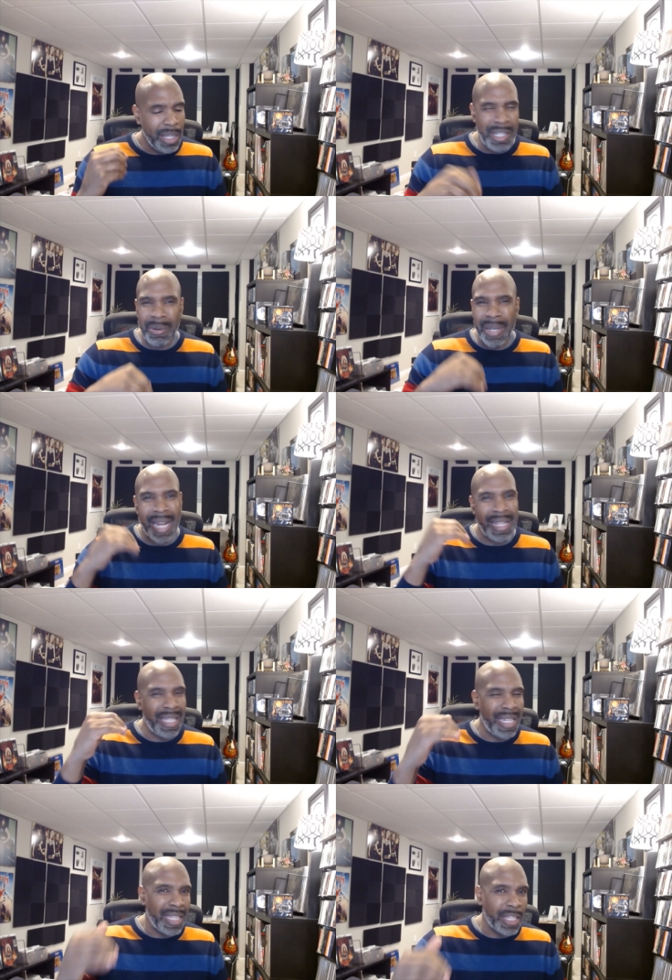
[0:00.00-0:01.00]
you know, kind of
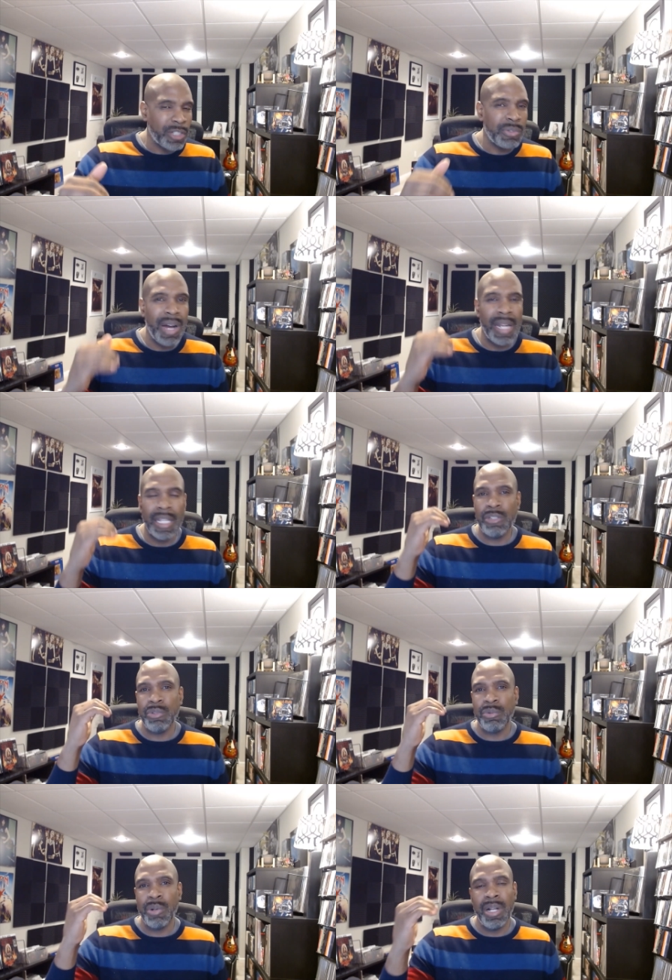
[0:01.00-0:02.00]
the electronic
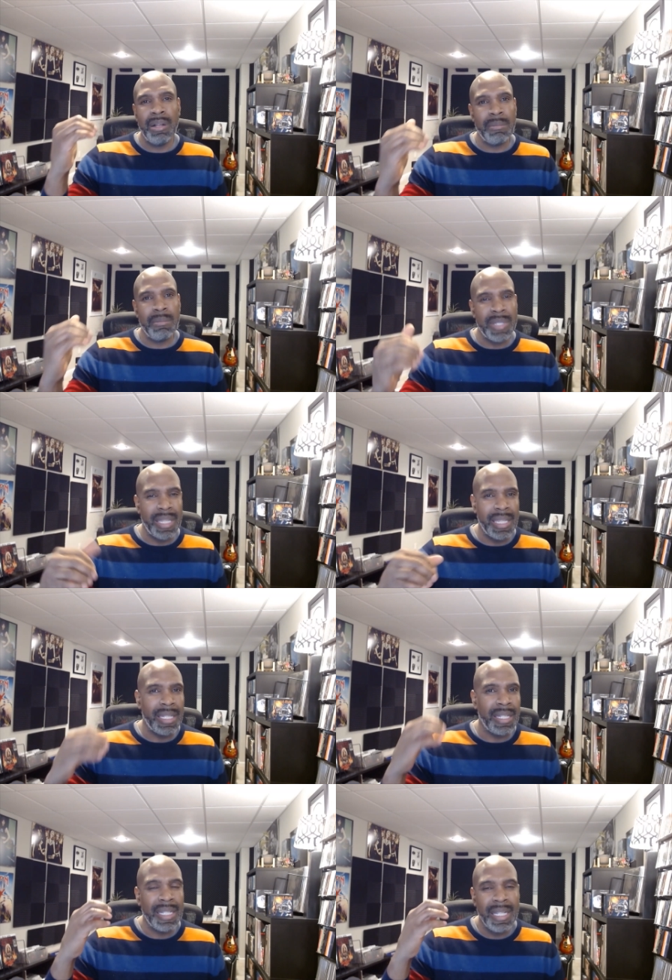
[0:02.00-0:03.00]
drums and
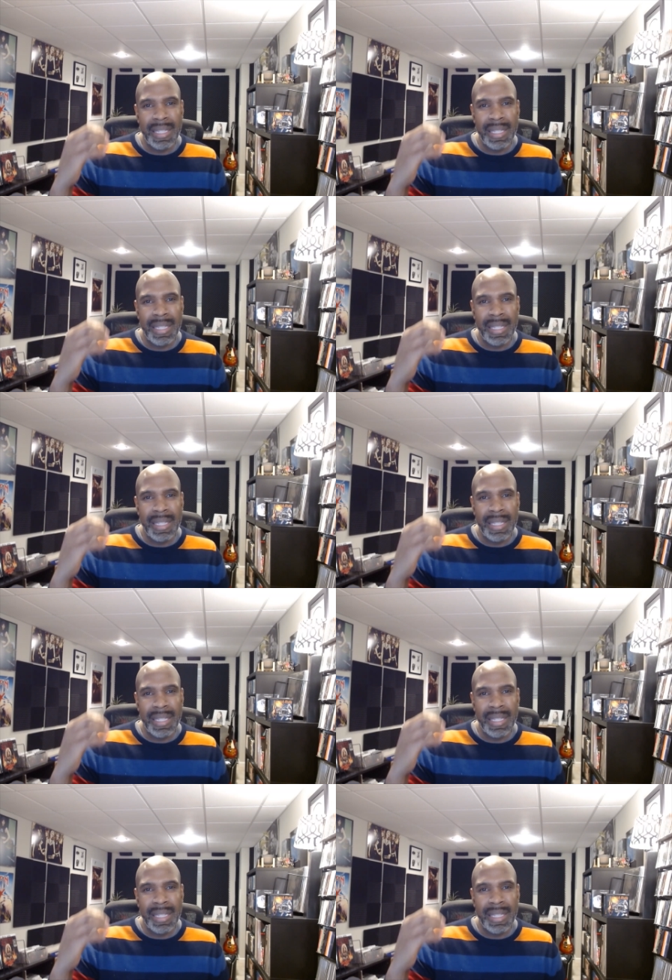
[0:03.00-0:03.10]
the